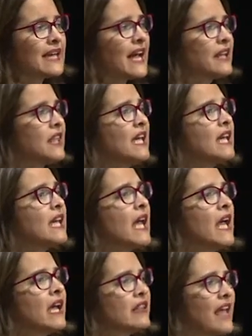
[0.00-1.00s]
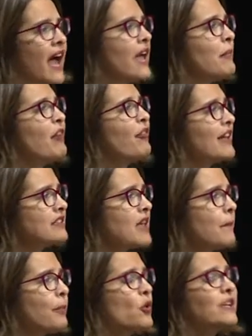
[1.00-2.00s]
And I think the IMF at
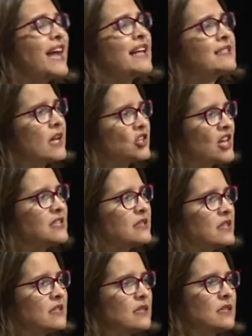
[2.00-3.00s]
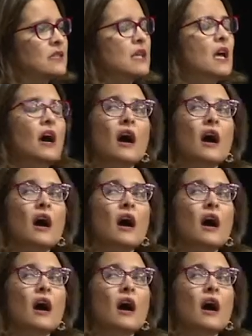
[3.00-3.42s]
some point had suggested this